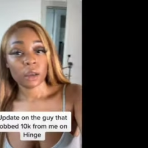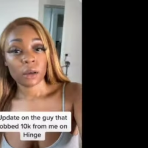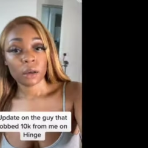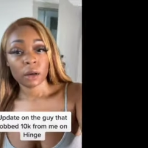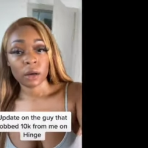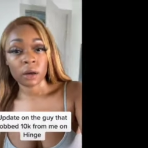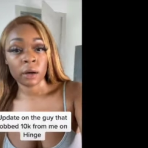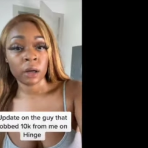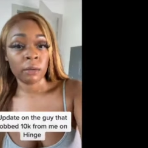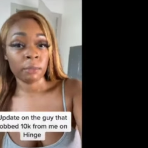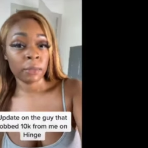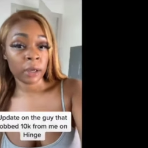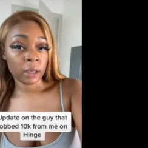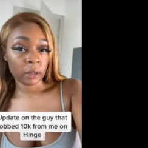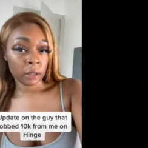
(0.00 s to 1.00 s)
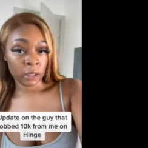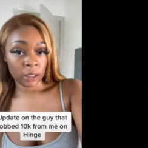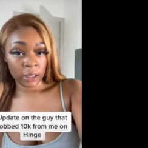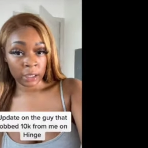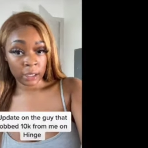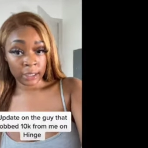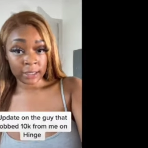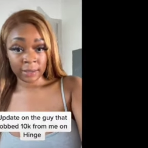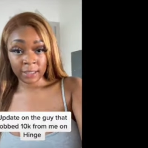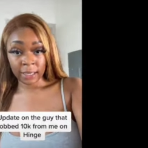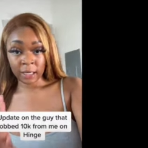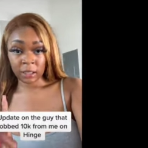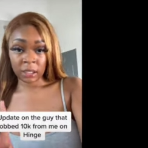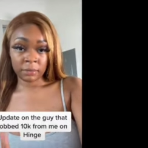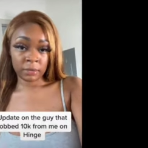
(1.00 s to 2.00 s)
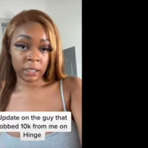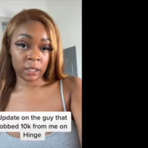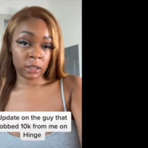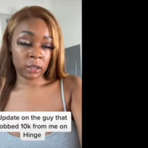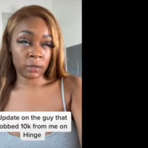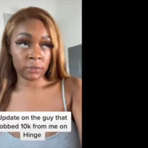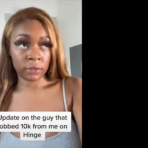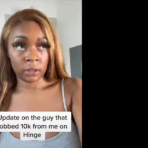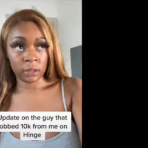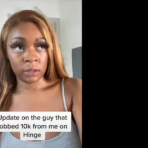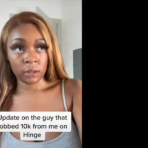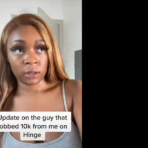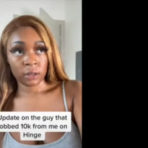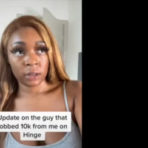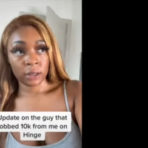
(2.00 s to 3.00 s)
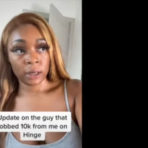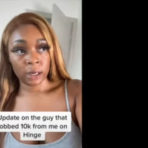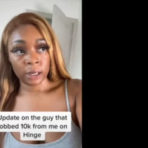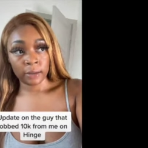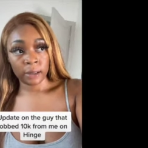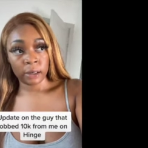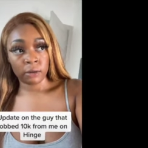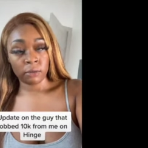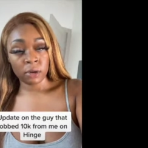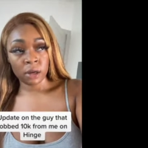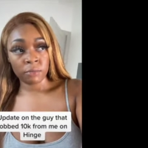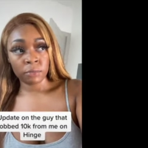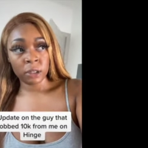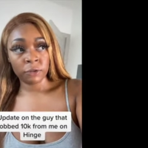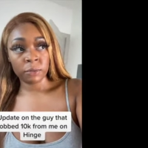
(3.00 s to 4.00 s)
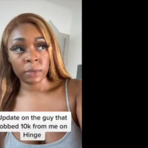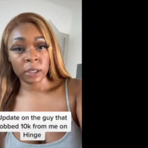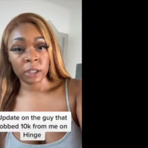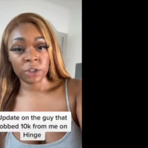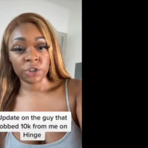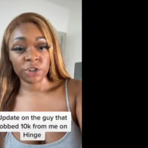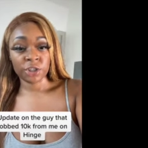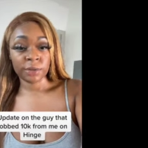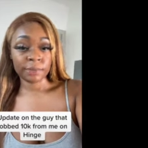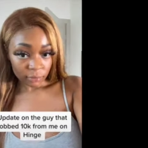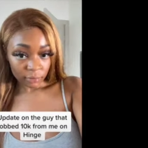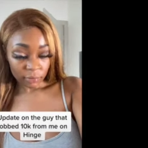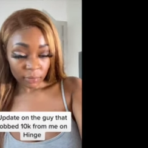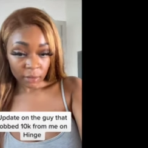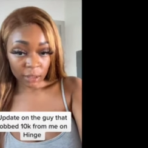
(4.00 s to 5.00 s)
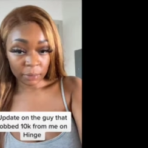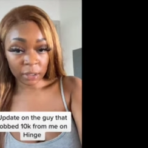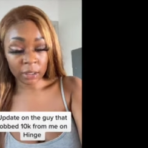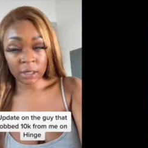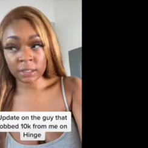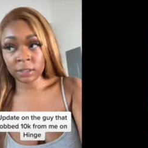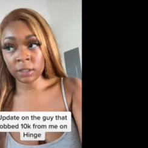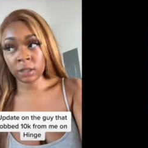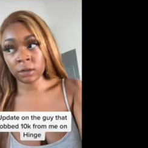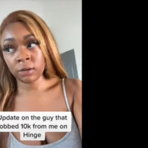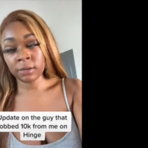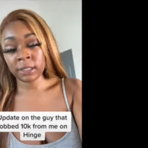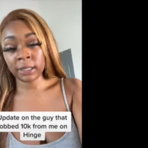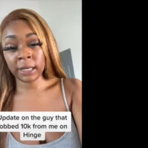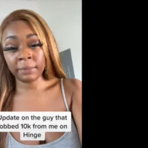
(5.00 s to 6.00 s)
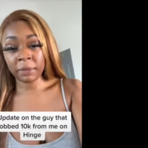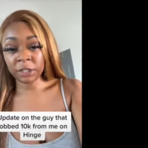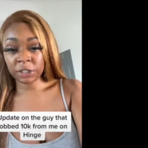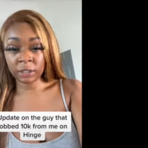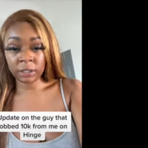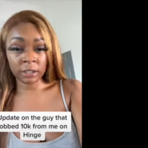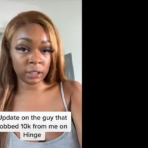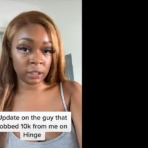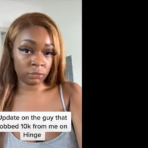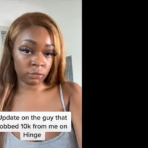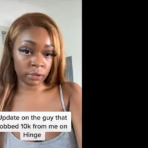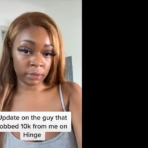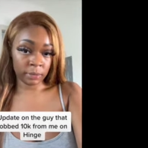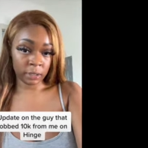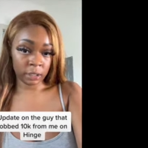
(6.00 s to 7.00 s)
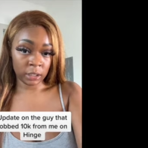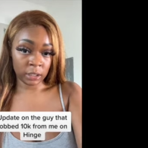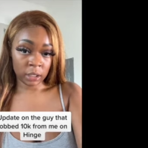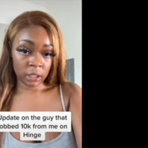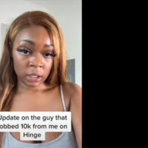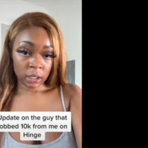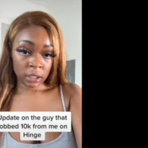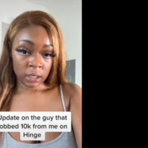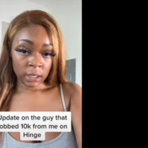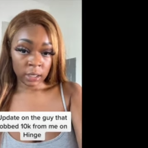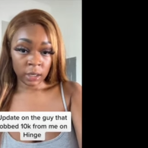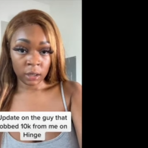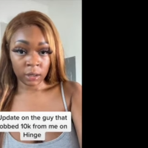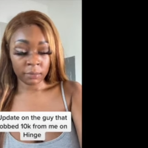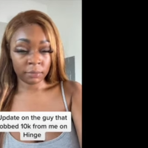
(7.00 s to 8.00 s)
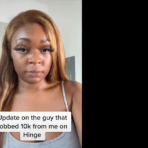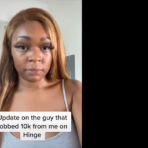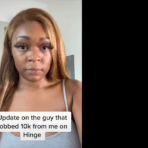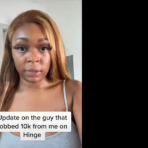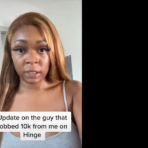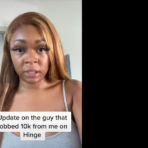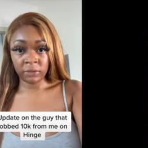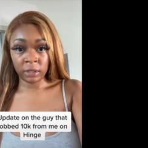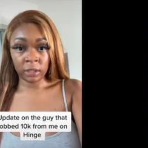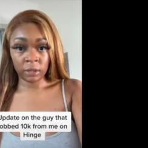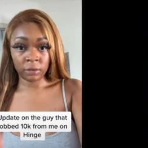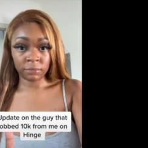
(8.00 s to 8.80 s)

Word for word: All right, I'm making a second update of the guy that robbed me from Hinge because the girls that I mentioned didn't want to be um, in the video.